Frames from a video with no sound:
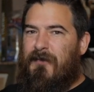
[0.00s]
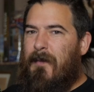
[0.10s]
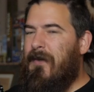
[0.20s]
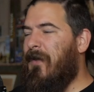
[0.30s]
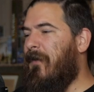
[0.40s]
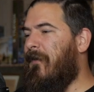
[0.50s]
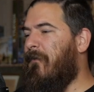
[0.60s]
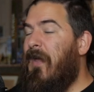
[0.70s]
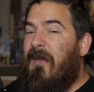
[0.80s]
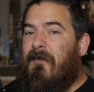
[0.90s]
Maybe he's a
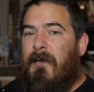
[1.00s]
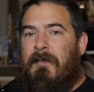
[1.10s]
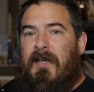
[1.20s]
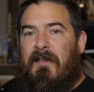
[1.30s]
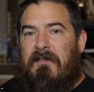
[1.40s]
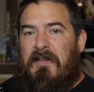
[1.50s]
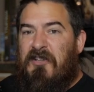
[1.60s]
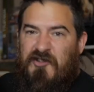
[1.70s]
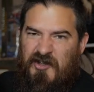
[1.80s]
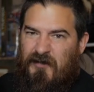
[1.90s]
medic. Maybe he's an
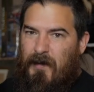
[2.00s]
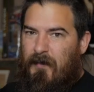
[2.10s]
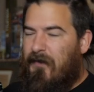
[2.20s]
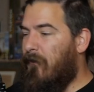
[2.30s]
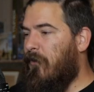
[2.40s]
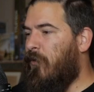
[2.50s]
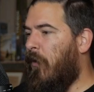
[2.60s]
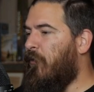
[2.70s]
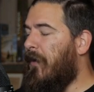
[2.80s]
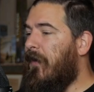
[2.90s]
engineer. Maybe who
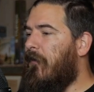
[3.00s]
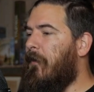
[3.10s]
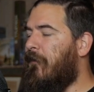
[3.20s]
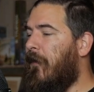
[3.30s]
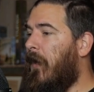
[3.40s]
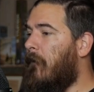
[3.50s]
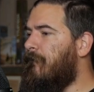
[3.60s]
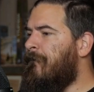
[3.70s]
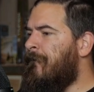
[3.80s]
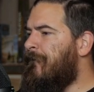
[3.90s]
knows what it is. Let's find out.
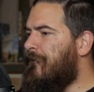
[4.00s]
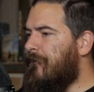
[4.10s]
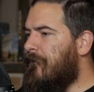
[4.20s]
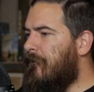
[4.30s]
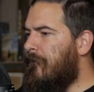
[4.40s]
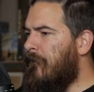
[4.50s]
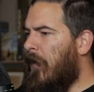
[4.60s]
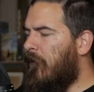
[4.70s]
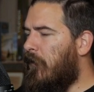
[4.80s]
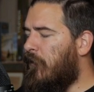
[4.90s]

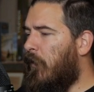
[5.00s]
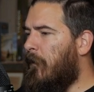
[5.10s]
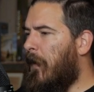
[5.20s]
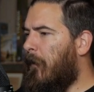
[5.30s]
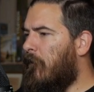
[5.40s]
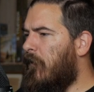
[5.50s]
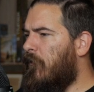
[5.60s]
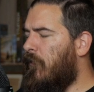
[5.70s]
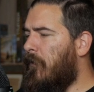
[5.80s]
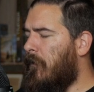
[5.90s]
So let's go ahead and pop over
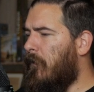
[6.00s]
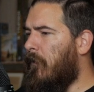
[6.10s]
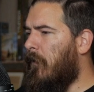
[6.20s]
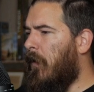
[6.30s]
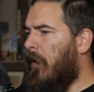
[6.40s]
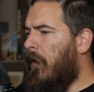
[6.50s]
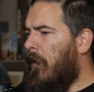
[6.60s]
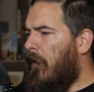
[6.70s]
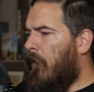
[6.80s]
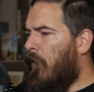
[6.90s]
to
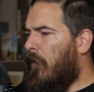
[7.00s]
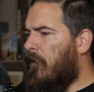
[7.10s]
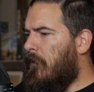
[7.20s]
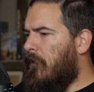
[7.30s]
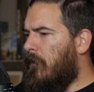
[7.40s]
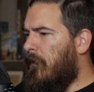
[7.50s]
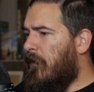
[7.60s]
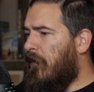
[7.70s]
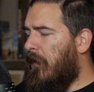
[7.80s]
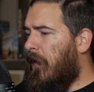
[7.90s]

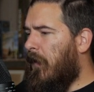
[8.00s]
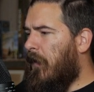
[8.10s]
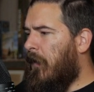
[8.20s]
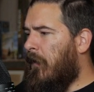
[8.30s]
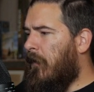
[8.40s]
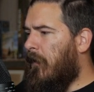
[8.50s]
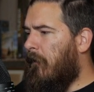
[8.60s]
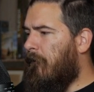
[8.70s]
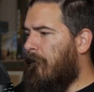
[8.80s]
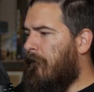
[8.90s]
oracles, and
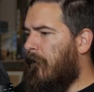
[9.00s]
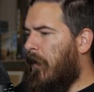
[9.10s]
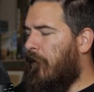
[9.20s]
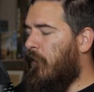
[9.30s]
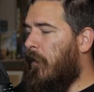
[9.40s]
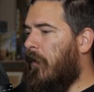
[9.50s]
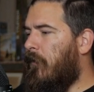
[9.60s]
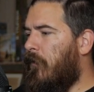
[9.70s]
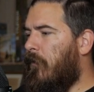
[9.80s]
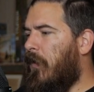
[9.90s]
I also want to
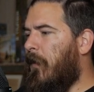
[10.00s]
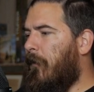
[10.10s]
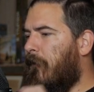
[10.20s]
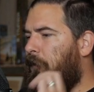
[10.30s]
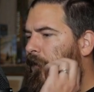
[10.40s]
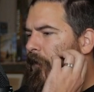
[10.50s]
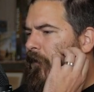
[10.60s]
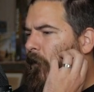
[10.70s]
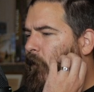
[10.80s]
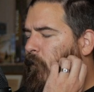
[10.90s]
do a couple first looks
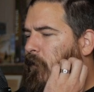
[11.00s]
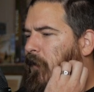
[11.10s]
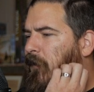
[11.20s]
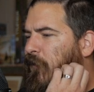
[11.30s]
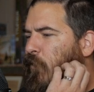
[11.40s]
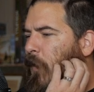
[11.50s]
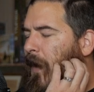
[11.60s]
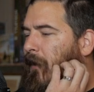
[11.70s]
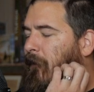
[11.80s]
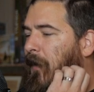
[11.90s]
on this one. He's
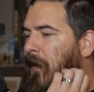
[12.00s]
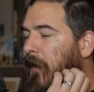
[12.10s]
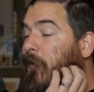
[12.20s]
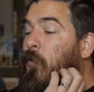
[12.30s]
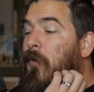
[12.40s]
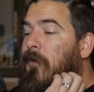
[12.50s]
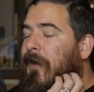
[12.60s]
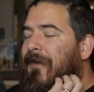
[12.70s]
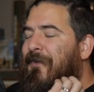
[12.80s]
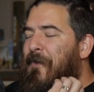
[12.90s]
swaggering, and he's wounded.
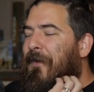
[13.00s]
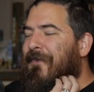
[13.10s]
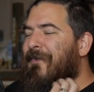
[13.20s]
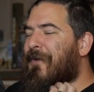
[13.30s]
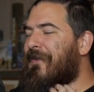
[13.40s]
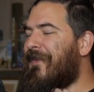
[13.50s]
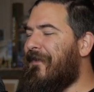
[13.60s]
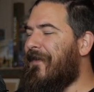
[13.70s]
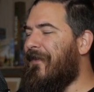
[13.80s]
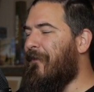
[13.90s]
Of course, he's
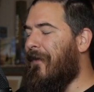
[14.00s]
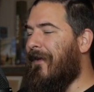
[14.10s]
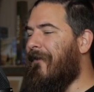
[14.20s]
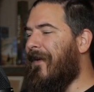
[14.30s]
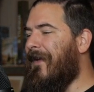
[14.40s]
fucking swaggering.